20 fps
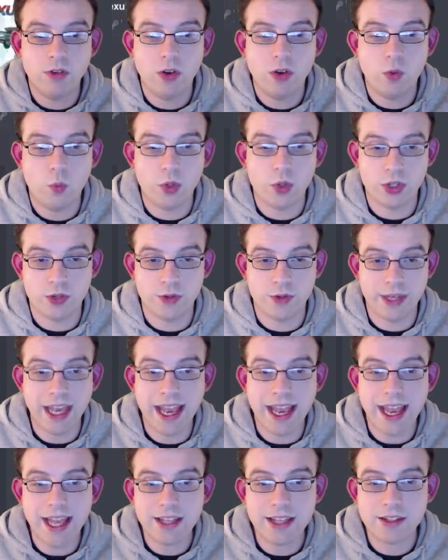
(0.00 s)
what you
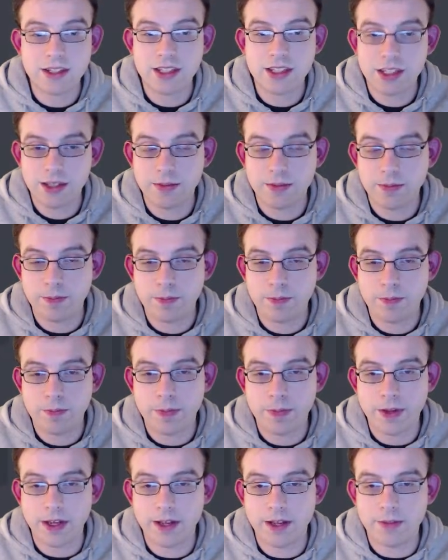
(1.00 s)
get,
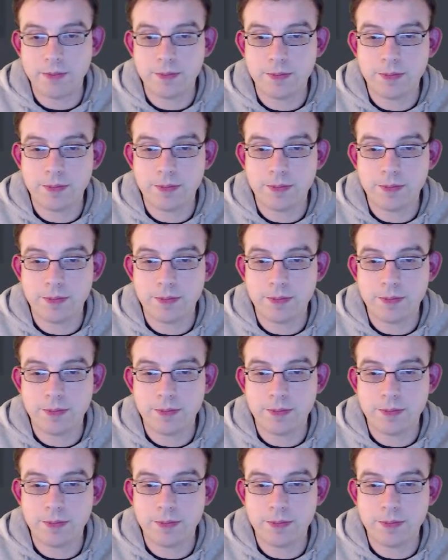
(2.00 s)
but